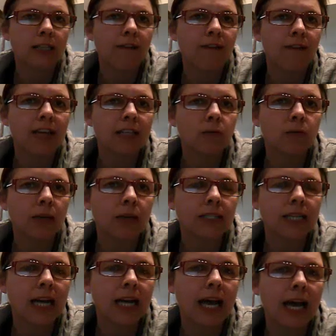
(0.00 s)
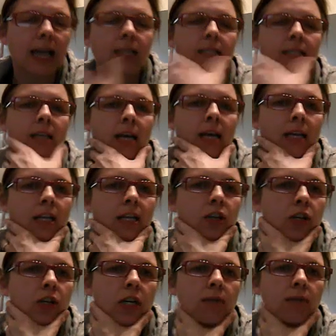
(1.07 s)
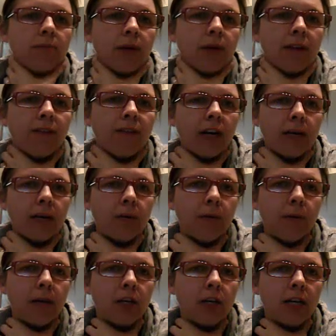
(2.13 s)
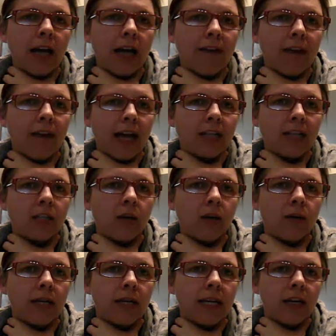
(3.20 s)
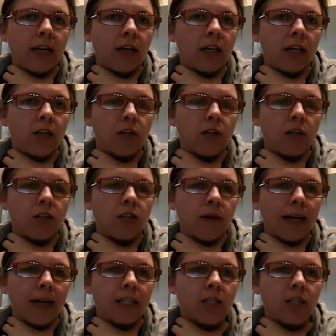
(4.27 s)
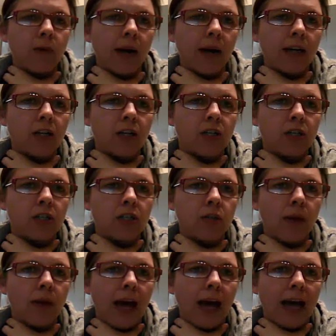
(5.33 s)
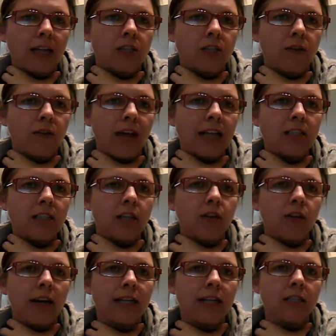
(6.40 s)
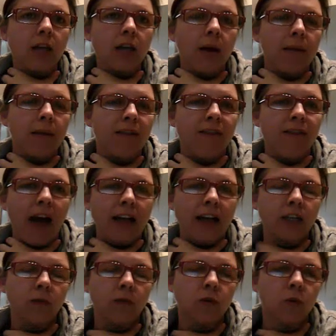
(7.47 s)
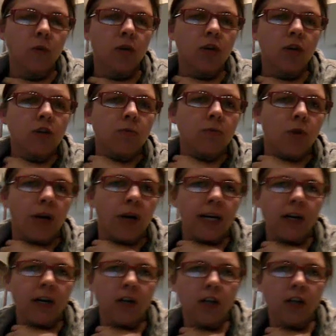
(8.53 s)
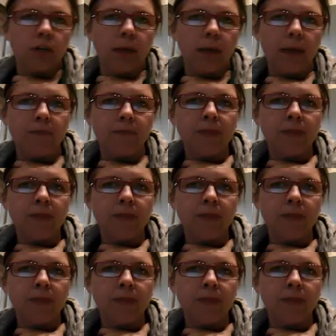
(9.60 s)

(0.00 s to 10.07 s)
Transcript: If this wasn't an x, then you couldn't put a variable, but you can have an x go into here. You don't do x squared, you just do x. So that's the greatest common factor, which we'll use more here in a little bit.